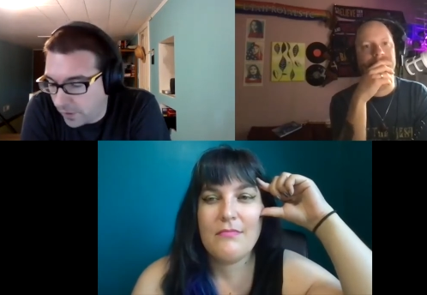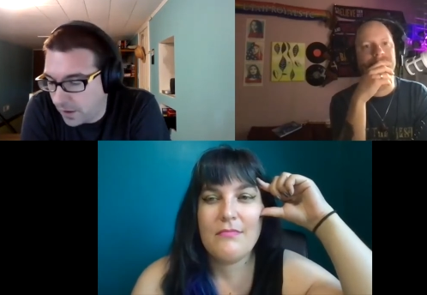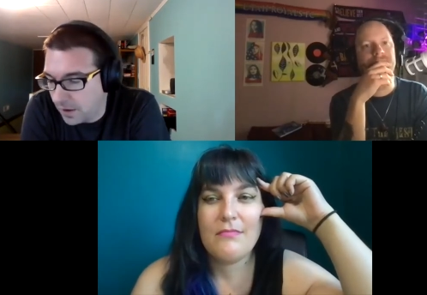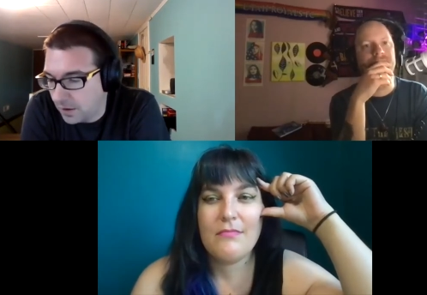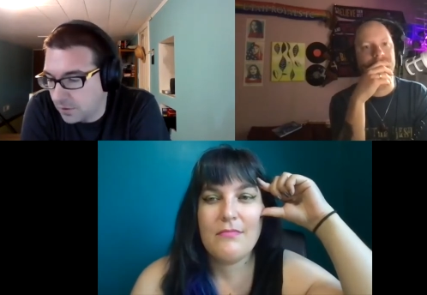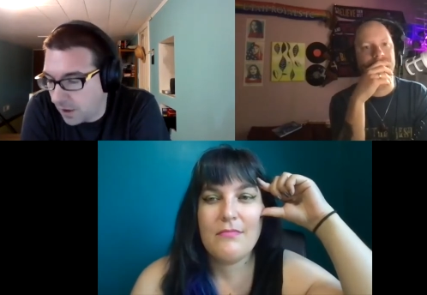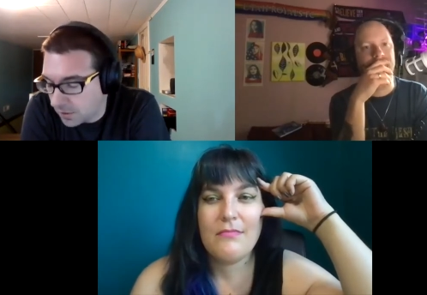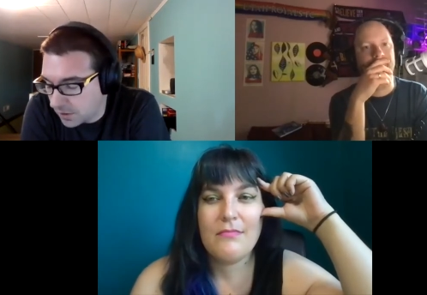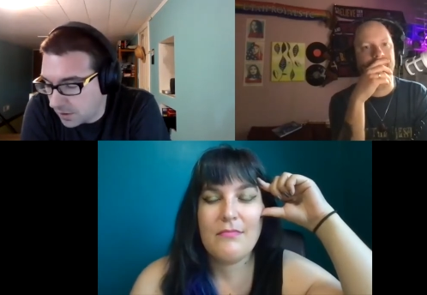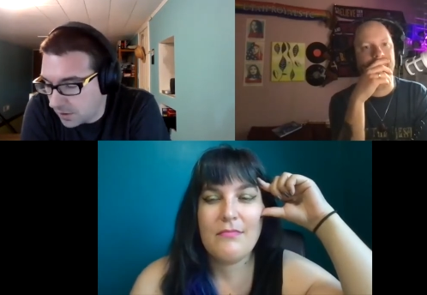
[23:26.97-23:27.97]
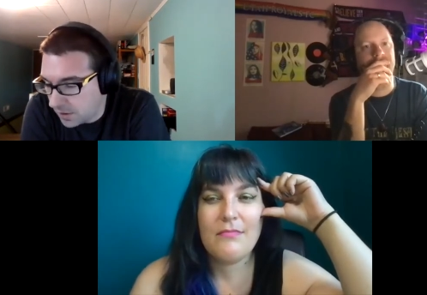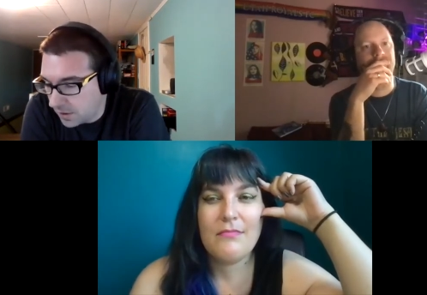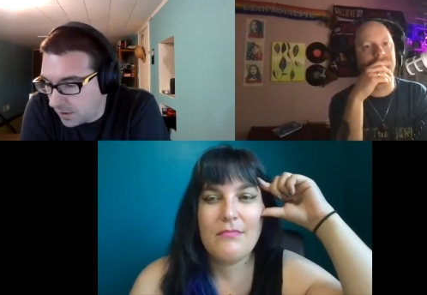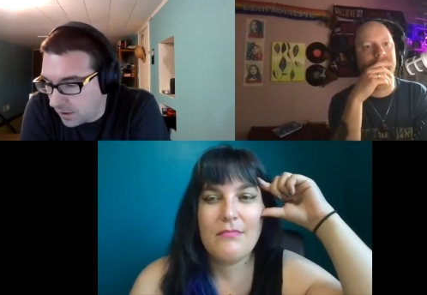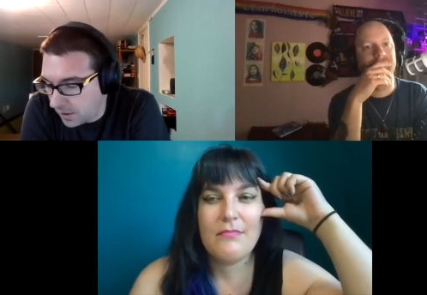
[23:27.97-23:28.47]
Speaker 1: and garlic.
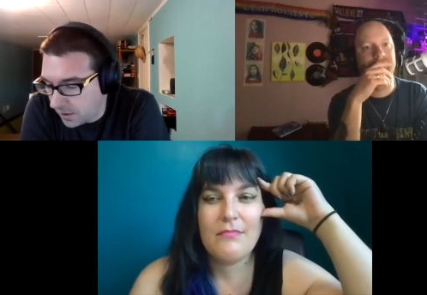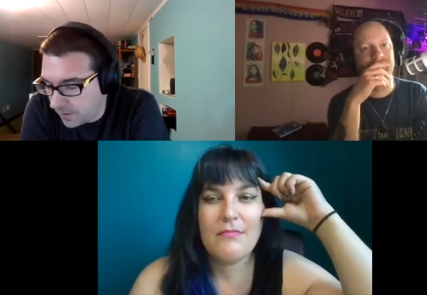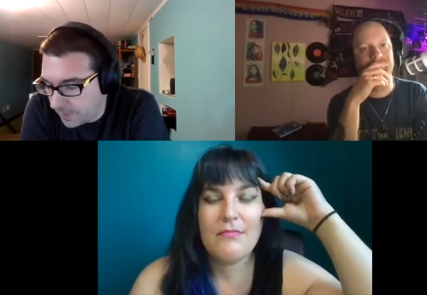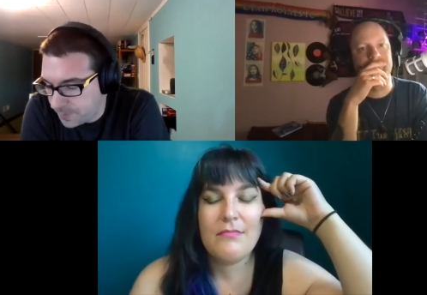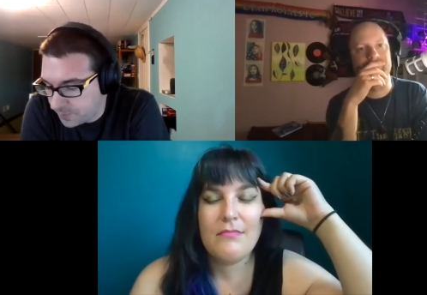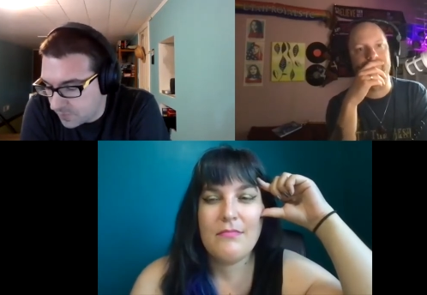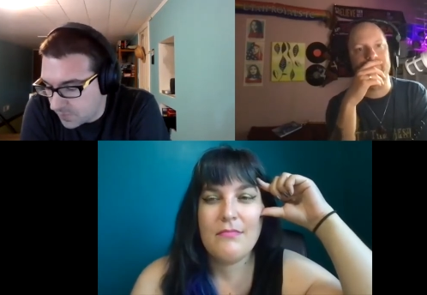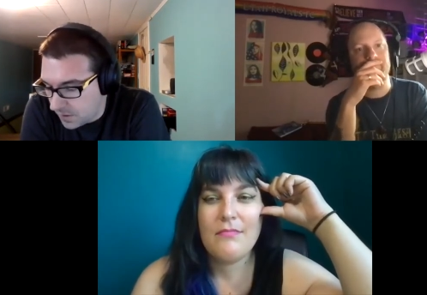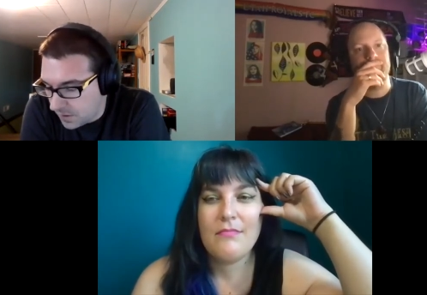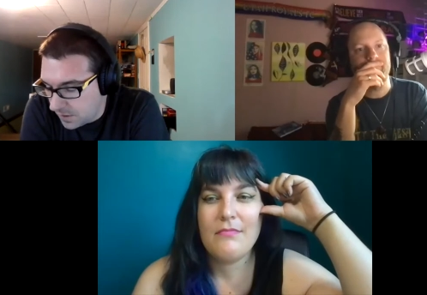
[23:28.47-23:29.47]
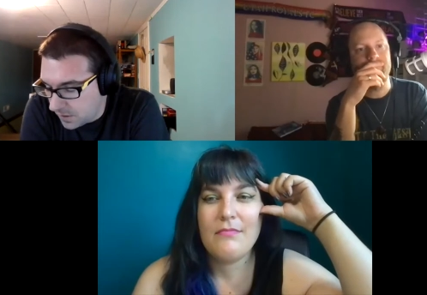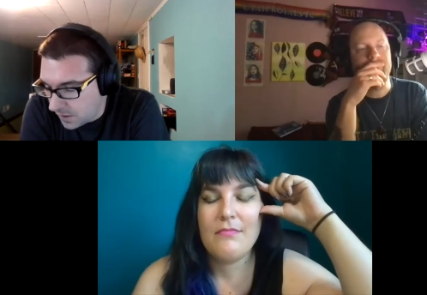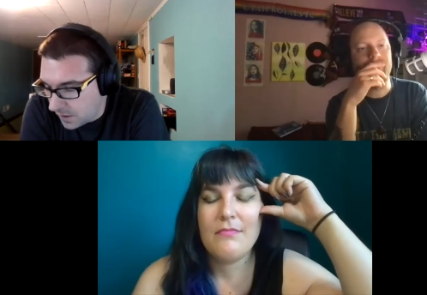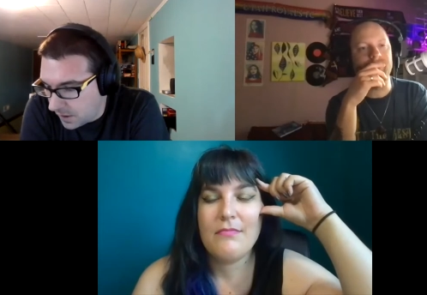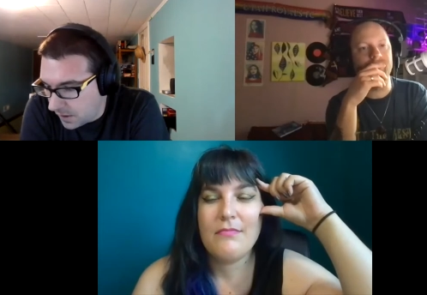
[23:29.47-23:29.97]
Um,
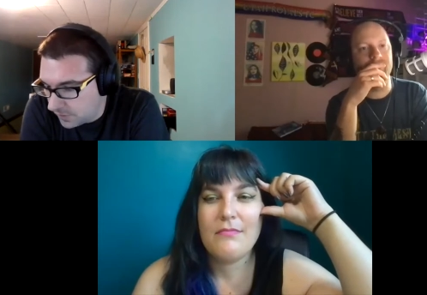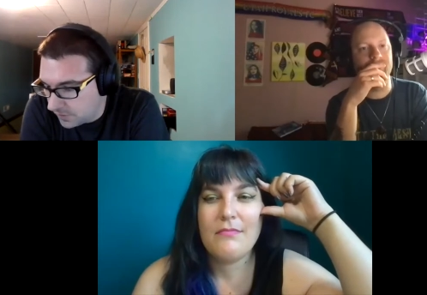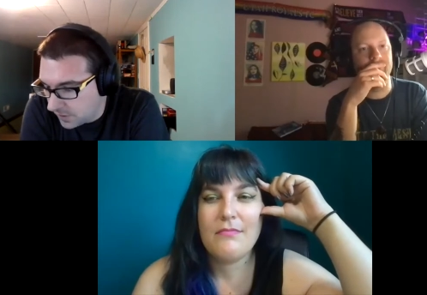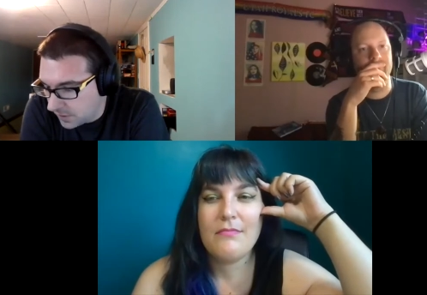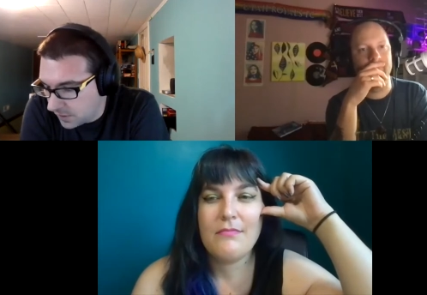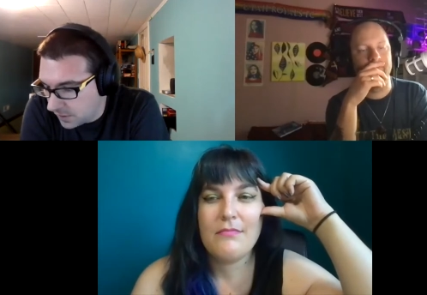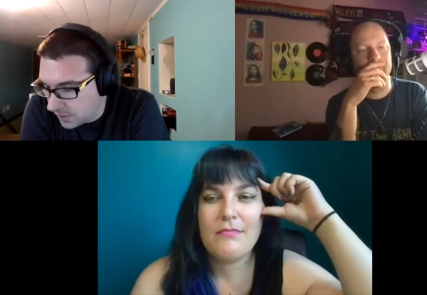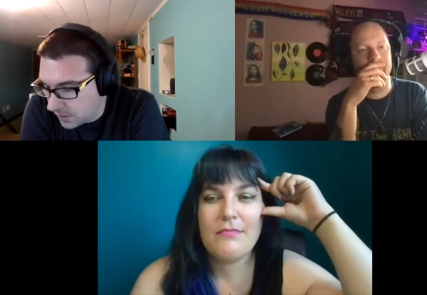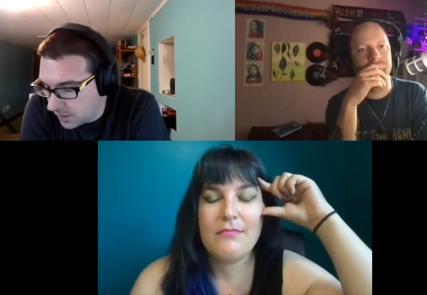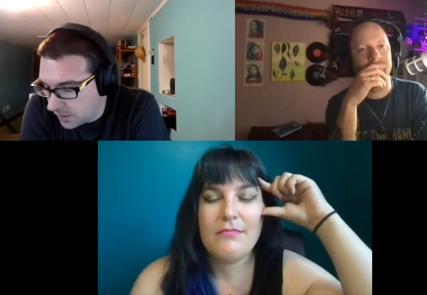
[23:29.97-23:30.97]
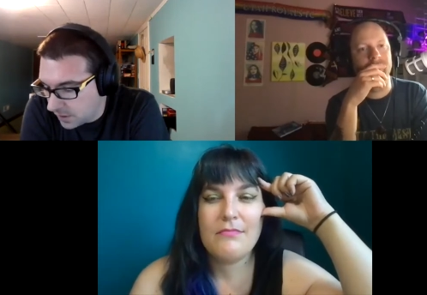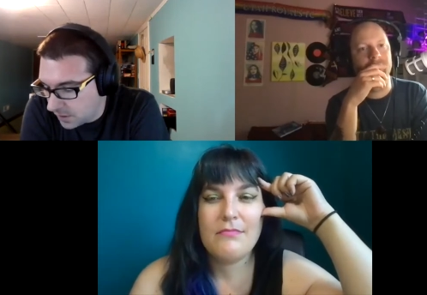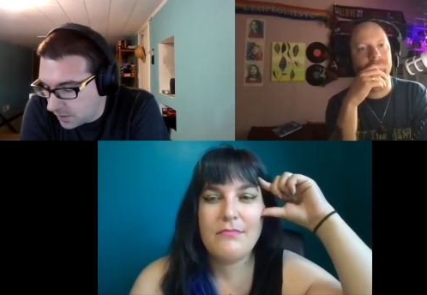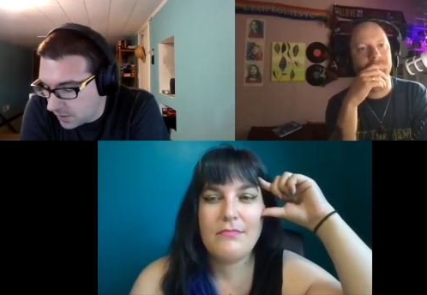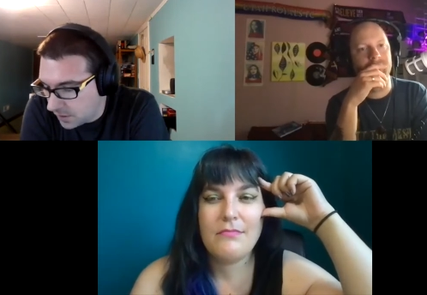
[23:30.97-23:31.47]
I
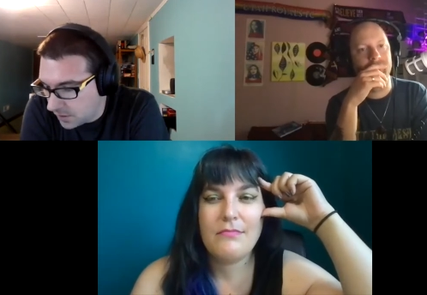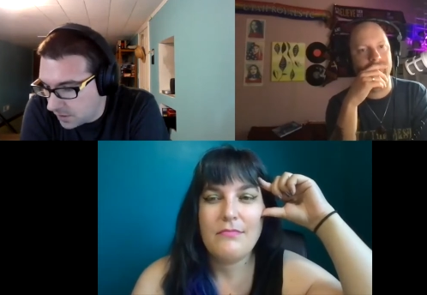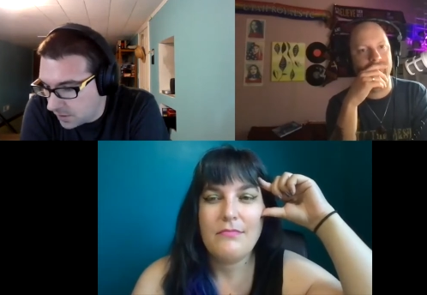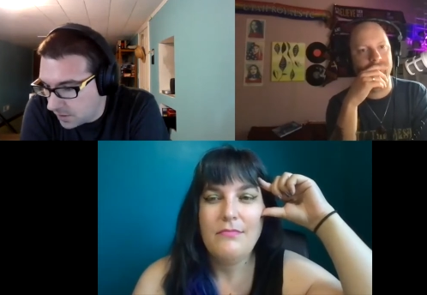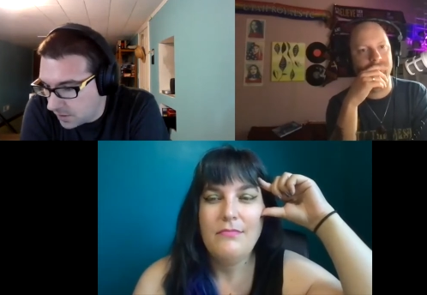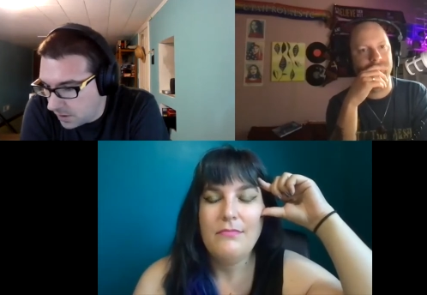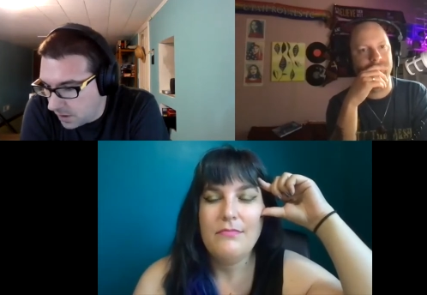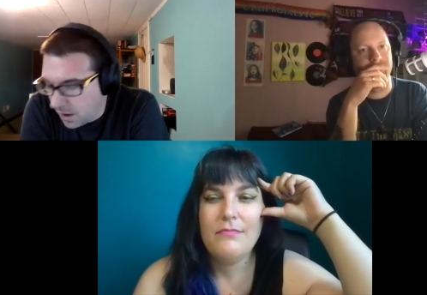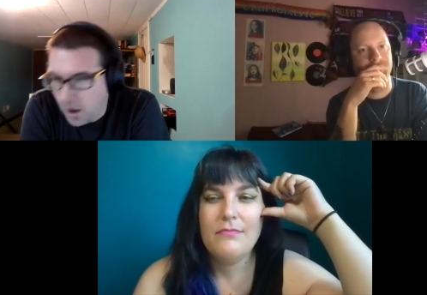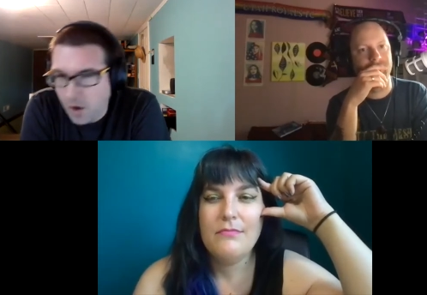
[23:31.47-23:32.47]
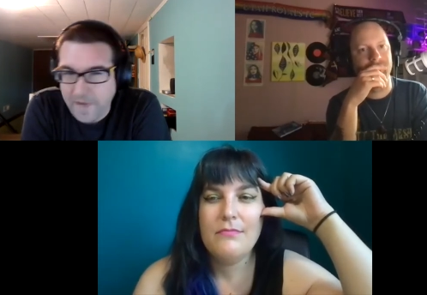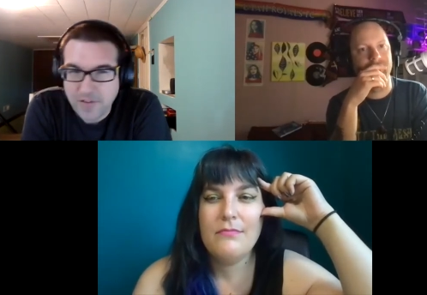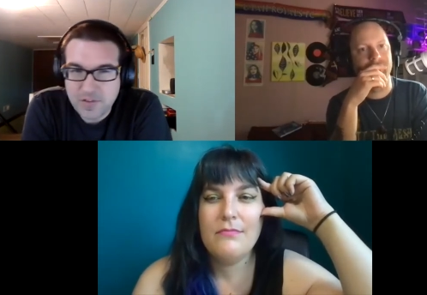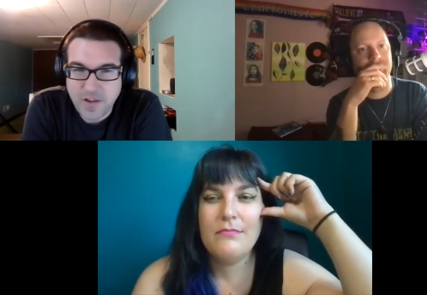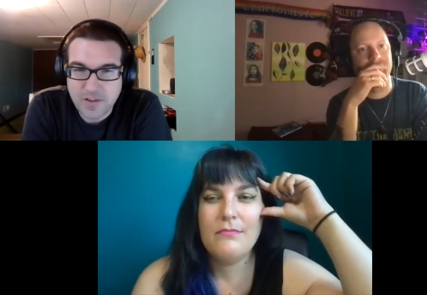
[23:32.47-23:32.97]
did Oh, I guess
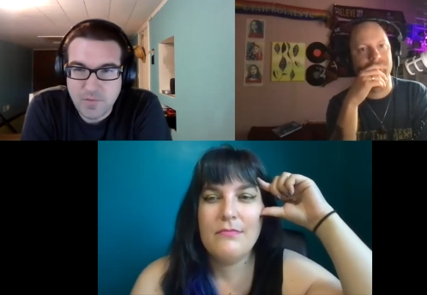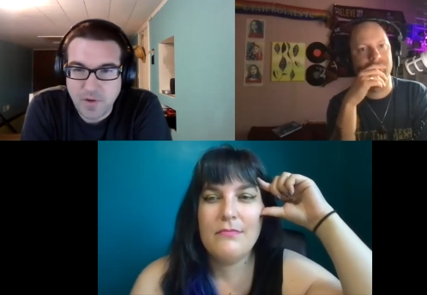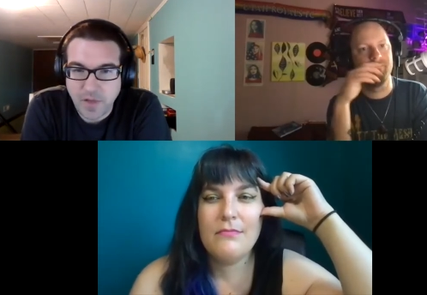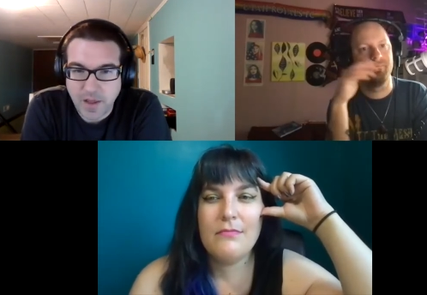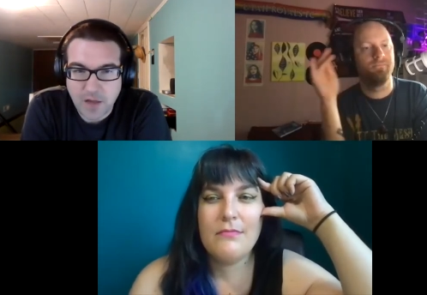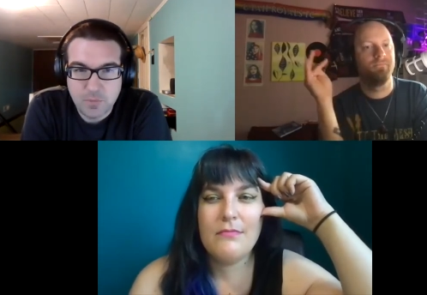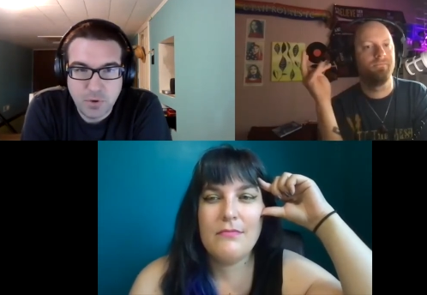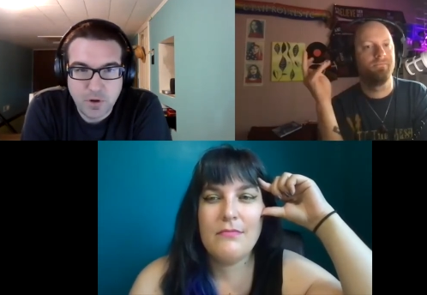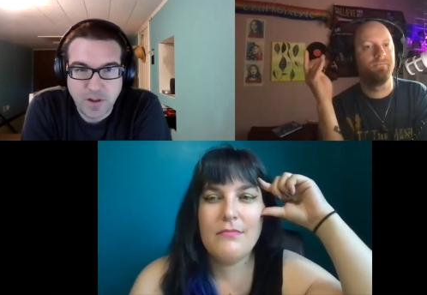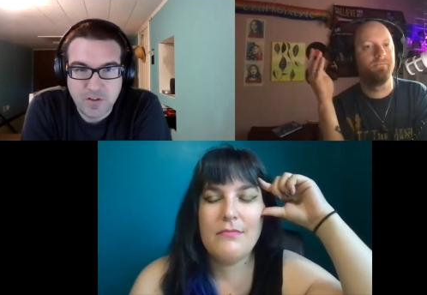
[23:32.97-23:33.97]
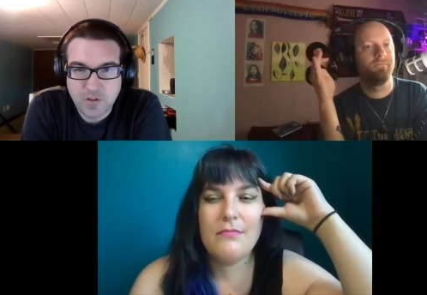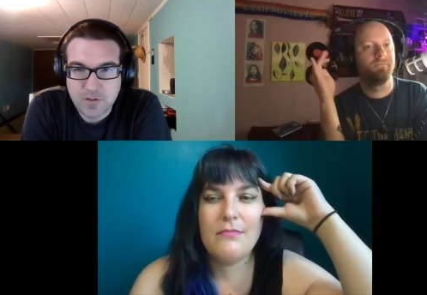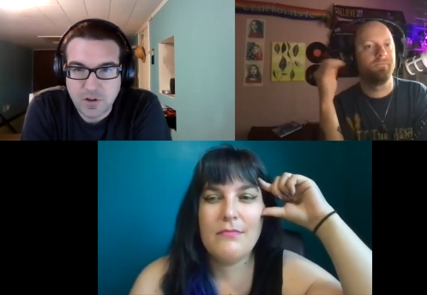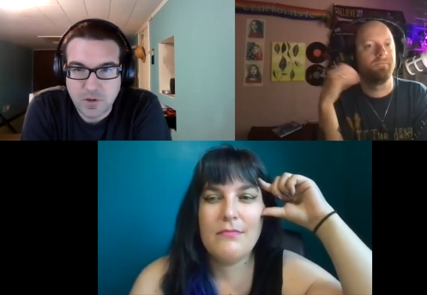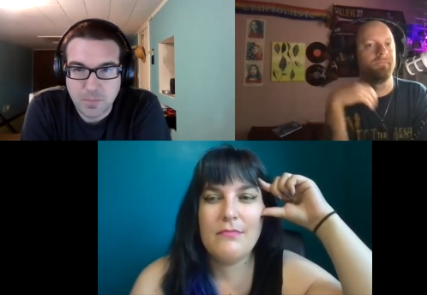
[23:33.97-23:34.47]
in that same vein, like I put like just a little